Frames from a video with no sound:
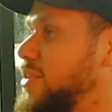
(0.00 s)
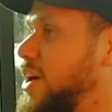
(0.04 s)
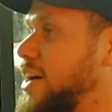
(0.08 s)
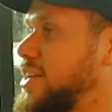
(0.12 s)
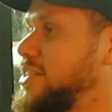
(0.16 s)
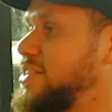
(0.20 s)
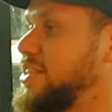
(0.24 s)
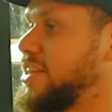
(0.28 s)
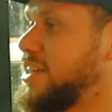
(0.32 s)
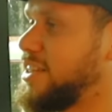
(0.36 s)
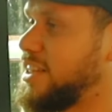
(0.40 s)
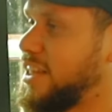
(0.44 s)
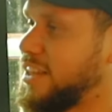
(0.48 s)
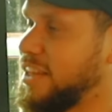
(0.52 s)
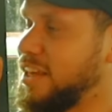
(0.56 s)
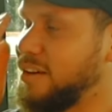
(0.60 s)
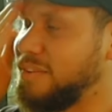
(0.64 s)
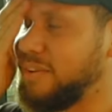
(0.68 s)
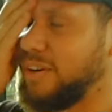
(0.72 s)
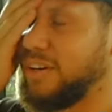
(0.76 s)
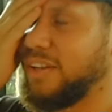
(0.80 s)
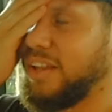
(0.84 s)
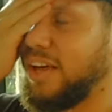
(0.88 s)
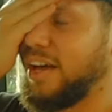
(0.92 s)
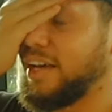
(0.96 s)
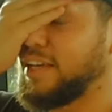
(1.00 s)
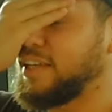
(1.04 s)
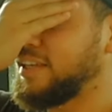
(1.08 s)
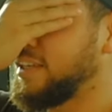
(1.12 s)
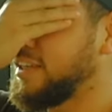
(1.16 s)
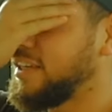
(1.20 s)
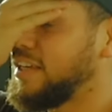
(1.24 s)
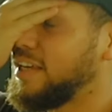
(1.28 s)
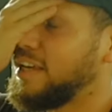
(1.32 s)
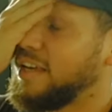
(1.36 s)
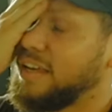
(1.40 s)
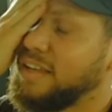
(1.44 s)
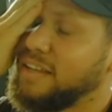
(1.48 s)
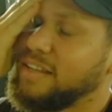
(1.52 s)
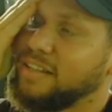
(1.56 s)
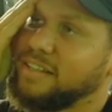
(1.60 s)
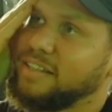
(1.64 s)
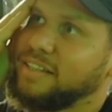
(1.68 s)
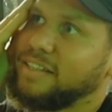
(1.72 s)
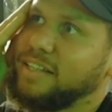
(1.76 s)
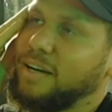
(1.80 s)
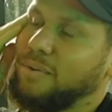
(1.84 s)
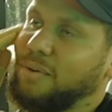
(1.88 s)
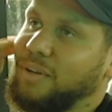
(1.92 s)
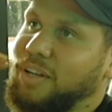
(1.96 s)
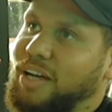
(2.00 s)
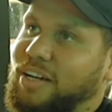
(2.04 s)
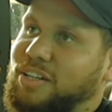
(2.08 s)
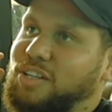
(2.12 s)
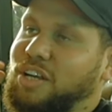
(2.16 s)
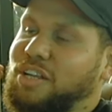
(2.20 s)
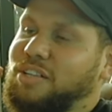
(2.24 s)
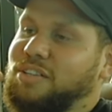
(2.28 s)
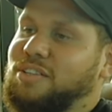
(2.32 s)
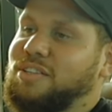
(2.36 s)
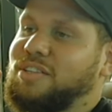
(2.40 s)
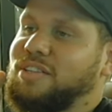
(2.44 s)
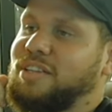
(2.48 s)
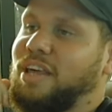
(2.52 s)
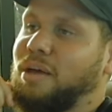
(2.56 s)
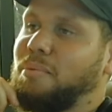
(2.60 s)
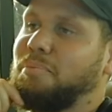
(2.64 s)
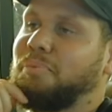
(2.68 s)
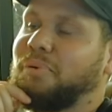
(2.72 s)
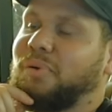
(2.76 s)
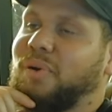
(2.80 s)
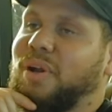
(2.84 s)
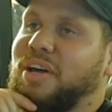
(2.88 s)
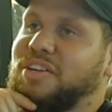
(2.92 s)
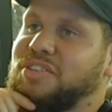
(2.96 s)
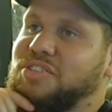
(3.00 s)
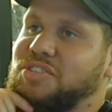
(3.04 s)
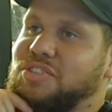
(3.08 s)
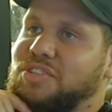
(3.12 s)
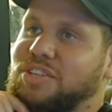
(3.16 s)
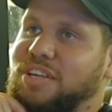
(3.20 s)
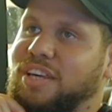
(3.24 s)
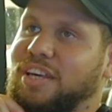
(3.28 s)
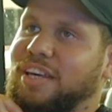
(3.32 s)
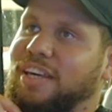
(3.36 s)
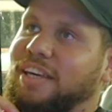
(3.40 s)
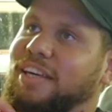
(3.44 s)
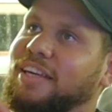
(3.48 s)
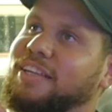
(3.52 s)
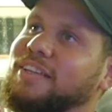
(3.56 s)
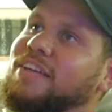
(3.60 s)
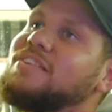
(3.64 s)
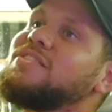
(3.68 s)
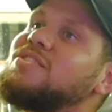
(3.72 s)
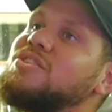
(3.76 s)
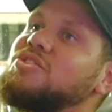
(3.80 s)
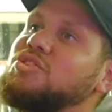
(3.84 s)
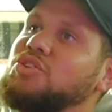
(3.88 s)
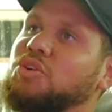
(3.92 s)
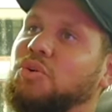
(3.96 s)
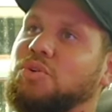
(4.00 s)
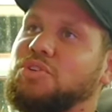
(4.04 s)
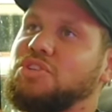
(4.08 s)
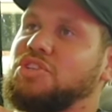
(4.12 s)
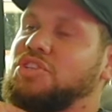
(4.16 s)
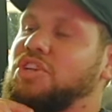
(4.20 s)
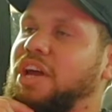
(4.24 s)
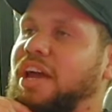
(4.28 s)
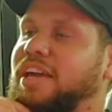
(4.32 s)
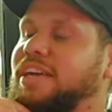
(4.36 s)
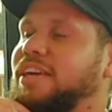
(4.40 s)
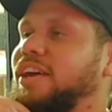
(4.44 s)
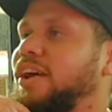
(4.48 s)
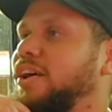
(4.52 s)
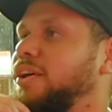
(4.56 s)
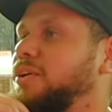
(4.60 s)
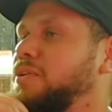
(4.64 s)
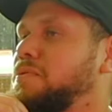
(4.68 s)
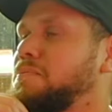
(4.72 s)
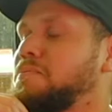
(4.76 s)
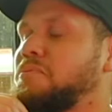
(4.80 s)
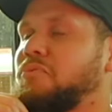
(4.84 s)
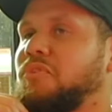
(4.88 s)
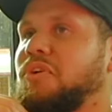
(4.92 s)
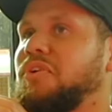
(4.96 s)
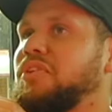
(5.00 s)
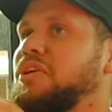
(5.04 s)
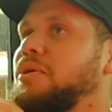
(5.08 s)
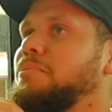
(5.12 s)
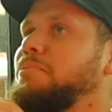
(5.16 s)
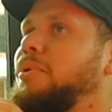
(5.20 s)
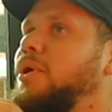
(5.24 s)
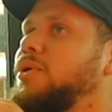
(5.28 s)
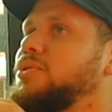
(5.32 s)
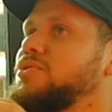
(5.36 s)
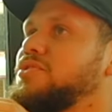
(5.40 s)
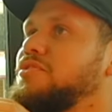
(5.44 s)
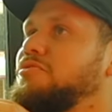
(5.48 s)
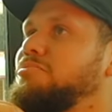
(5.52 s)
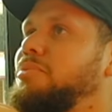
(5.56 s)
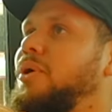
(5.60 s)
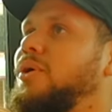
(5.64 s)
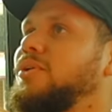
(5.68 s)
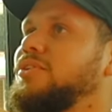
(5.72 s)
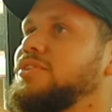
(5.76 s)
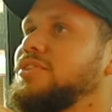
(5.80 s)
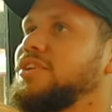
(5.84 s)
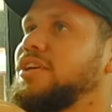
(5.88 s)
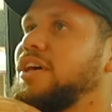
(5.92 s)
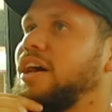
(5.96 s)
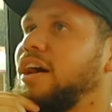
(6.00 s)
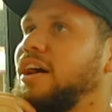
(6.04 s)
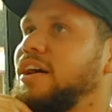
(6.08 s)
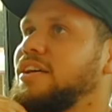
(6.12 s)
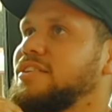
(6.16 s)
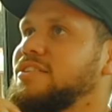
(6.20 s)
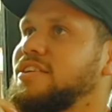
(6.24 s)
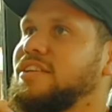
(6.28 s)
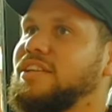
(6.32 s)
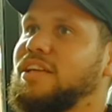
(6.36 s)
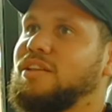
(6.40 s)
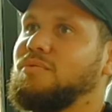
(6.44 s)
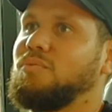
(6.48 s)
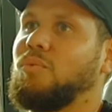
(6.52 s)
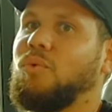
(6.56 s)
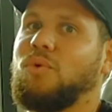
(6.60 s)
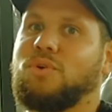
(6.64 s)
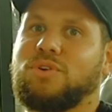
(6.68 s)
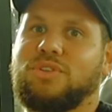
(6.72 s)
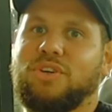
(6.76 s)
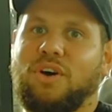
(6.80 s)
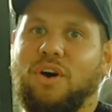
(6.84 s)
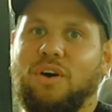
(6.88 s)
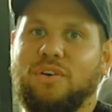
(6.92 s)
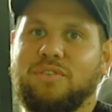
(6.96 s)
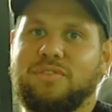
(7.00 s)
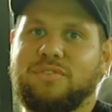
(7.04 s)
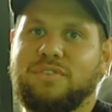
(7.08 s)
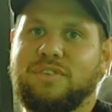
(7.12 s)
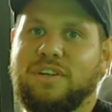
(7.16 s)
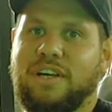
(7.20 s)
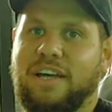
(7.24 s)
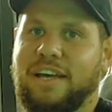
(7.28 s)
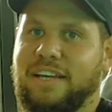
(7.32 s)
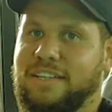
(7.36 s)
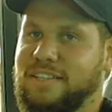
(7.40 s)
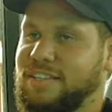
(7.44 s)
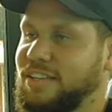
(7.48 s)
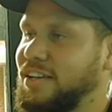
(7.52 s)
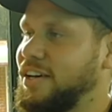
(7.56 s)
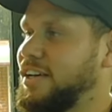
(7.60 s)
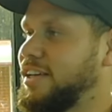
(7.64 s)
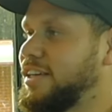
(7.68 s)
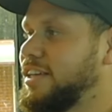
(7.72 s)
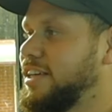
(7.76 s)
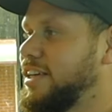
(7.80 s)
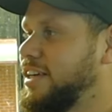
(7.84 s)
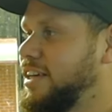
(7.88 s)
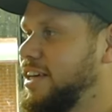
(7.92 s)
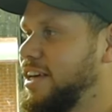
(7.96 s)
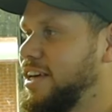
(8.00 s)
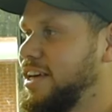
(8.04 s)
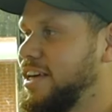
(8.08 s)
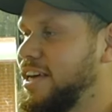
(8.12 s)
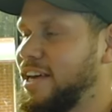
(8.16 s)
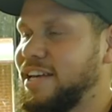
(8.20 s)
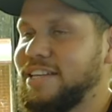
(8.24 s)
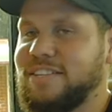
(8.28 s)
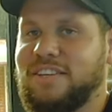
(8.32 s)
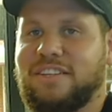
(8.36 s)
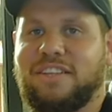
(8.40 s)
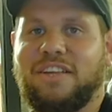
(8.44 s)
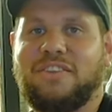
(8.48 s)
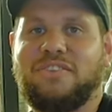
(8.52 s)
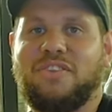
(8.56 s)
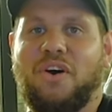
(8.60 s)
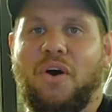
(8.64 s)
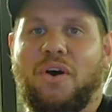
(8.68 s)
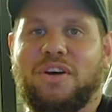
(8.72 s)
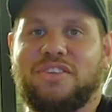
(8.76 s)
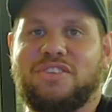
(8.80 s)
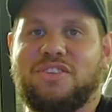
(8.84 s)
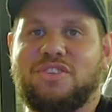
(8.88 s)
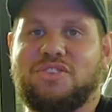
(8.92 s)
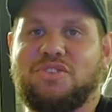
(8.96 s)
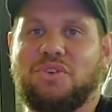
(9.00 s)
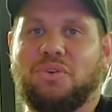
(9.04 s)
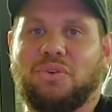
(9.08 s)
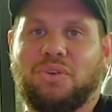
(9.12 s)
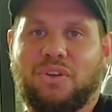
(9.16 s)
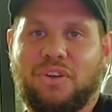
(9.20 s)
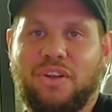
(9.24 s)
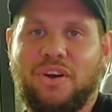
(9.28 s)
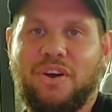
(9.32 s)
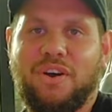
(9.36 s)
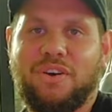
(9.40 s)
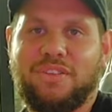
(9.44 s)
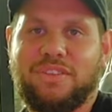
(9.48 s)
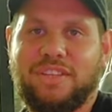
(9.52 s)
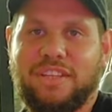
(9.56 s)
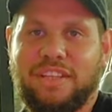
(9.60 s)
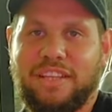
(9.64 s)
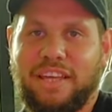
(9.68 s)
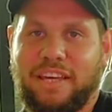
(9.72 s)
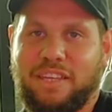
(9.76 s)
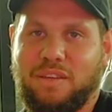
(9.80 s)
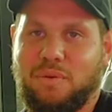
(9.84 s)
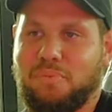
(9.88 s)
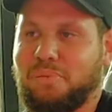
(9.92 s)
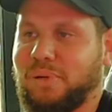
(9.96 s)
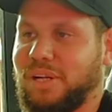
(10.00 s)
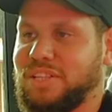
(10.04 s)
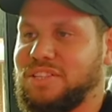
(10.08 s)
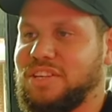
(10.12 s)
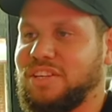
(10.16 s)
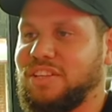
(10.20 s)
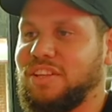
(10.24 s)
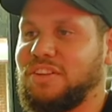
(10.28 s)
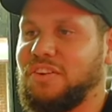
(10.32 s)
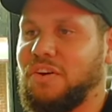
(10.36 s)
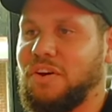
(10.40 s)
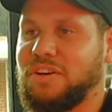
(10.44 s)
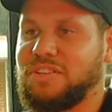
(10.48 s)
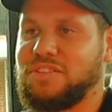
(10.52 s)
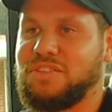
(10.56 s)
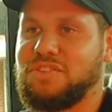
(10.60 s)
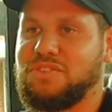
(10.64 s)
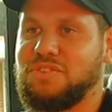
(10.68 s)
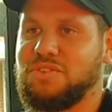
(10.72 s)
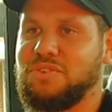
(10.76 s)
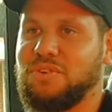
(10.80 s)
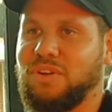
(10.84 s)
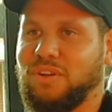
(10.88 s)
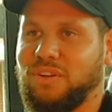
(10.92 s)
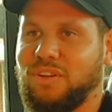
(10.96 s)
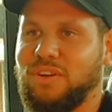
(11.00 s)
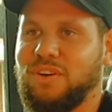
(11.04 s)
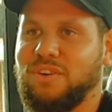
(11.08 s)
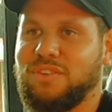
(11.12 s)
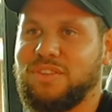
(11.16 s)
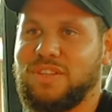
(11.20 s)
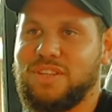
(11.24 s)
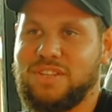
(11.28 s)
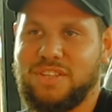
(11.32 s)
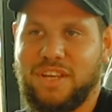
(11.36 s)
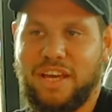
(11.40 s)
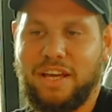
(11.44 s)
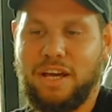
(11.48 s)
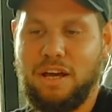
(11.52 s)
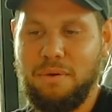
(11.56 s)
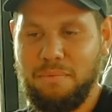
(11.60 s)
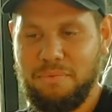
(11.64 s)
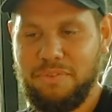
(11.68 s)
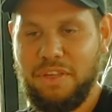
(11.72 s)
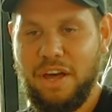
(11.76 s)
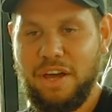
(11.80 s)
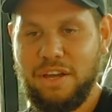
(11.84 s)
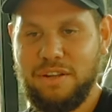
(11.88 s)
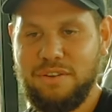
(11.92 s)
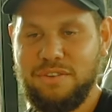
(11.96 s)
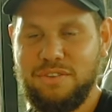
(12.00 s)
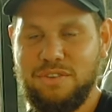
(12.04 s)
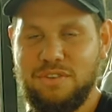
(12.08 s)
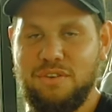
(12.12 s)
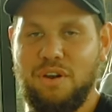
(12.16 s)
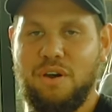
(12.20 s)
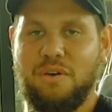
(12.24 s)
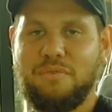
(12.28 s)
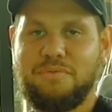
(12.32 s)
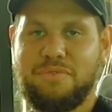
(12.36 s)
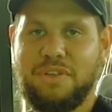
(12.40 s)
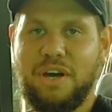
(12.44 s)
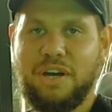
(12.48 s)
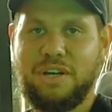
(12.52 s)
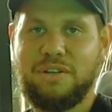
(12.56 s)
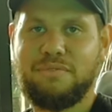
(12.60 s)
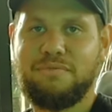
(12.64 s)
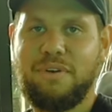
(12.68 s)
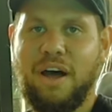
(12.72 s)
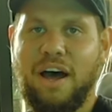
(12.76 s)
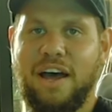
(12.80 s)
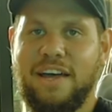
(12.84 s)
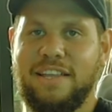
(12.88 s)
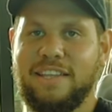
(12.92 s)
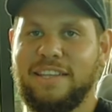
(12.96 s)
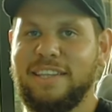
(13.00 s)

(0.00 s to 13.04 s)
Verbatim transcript: I seen that they were like, they were like, they, they pressed George Janko on the Impulsive podcast and then walked off. It's like, he's like the nicest dude on earth. And like, you're pressing the nicest dude on earth. You say, I'm thugging, you know I'm thugging, right?